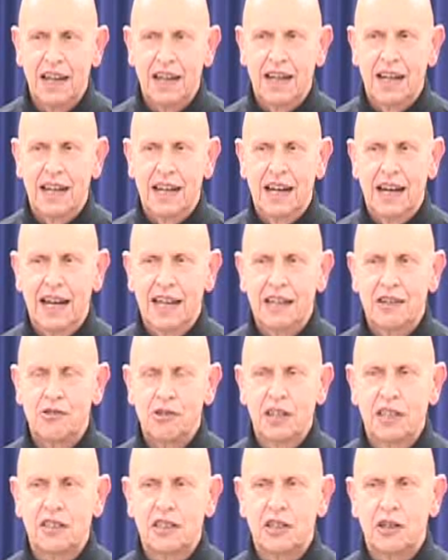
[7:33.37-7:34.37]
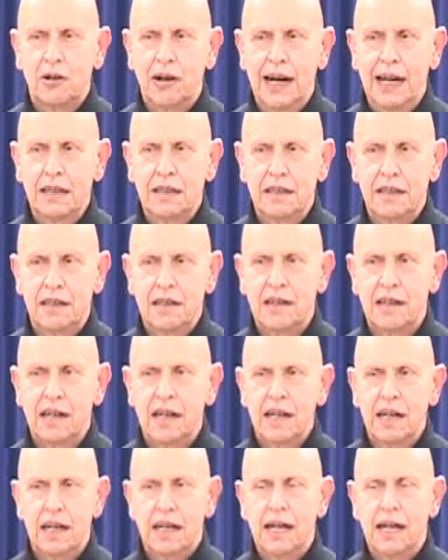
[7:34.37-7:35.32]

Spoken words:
I agreed to go out there,